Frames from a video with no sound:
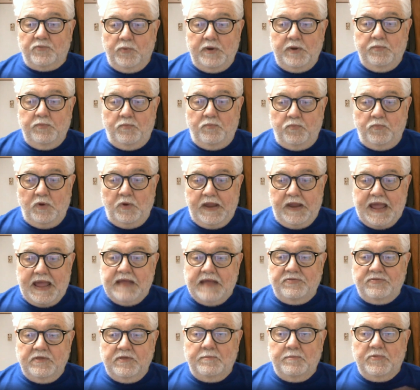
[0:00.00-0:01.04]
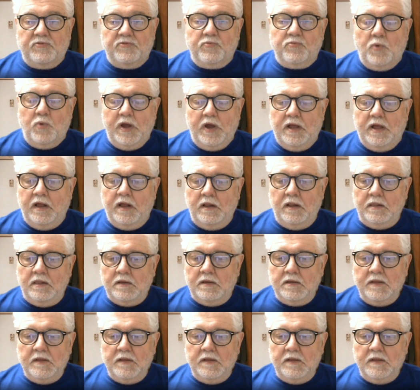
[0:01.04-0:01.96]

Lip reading: we had them as well.